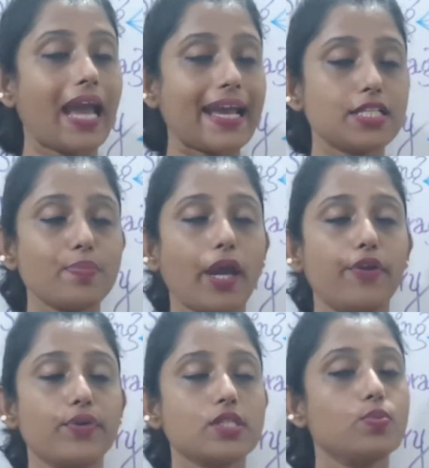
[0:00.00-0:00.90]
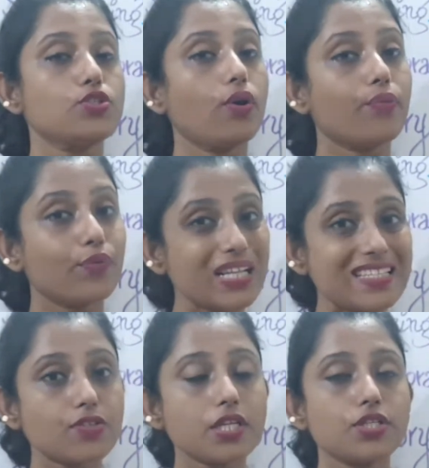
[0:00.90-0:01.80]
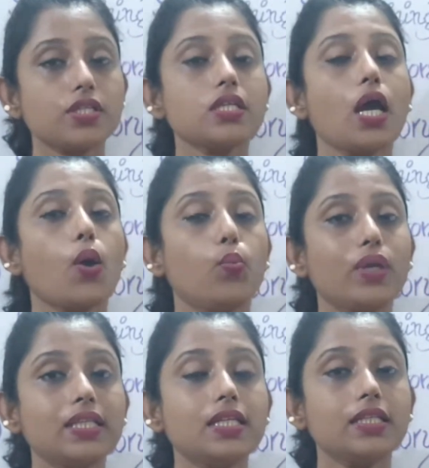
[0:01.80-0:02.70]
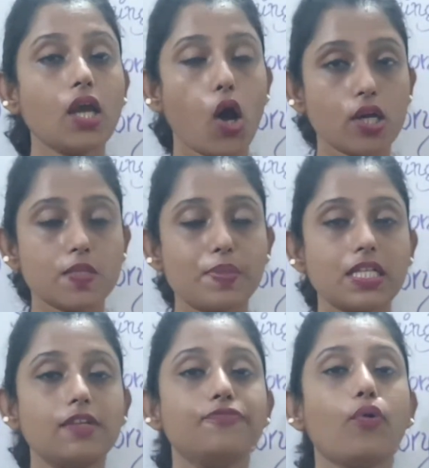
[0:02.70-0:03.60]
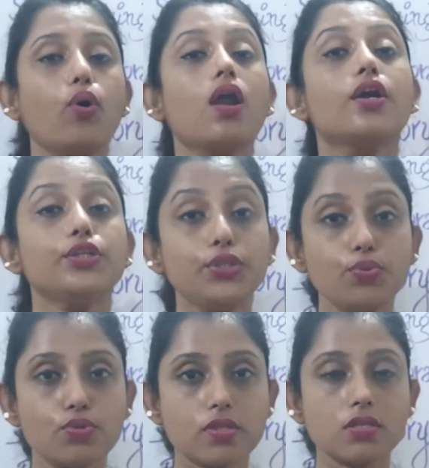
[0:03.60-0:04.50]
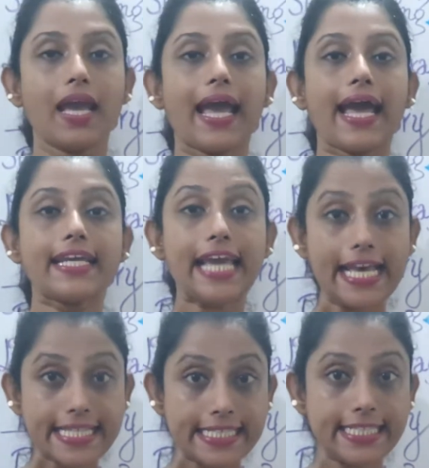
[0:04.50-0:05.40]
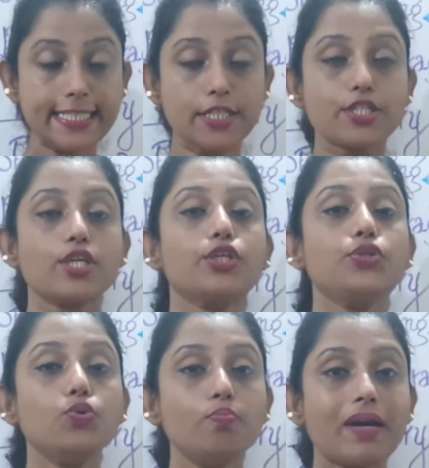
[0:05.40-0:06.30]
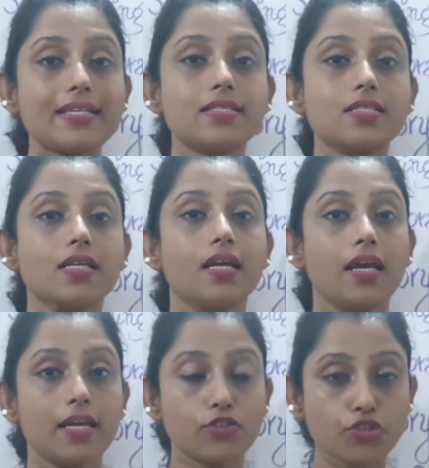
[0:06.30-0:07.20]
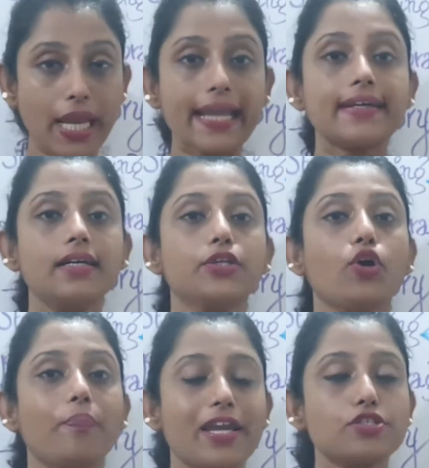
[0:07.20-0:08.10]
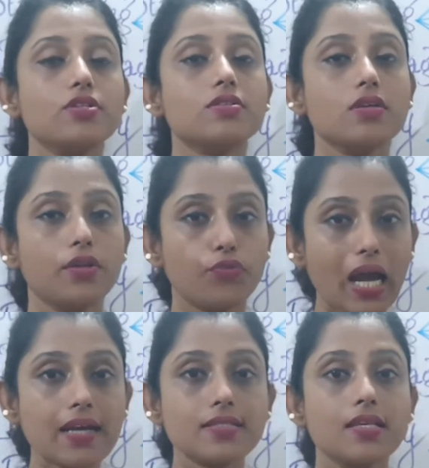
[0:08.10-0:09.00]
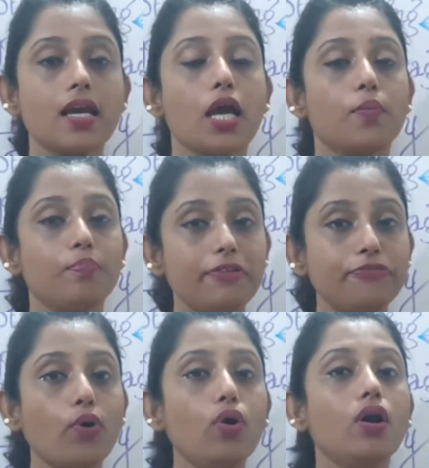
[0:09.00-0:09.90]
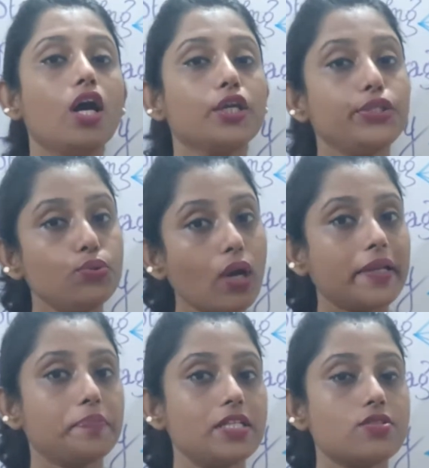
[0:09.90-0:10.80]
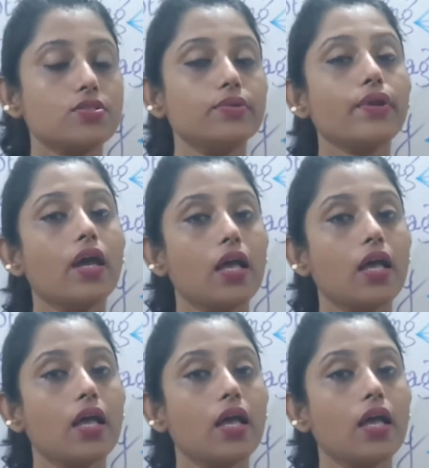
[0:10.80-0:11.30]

antibiotics which are restricted within the hospital for use. And as a nurse, you must check your patient's drugs before you administer